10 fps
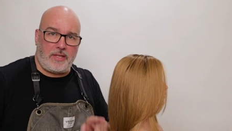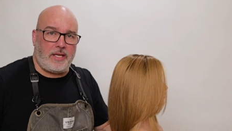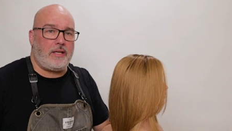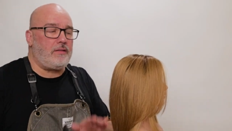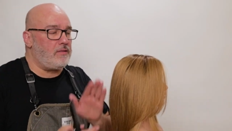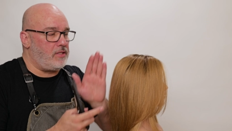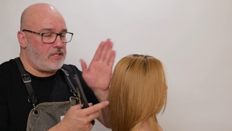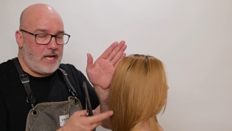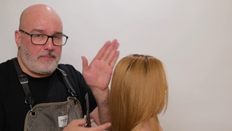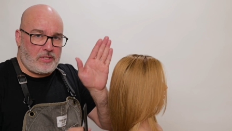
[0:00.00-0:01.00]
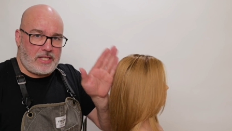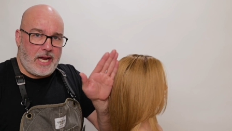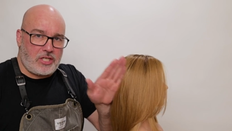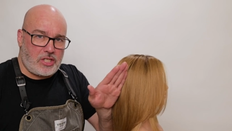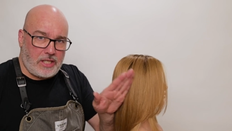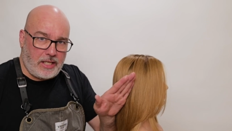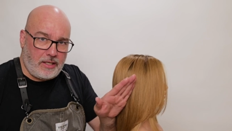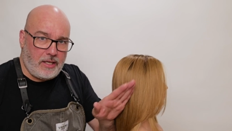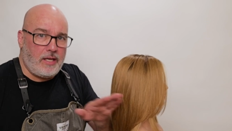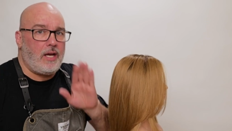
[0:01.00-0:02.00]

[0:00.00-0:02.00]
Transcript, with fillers: thing, the same sectioning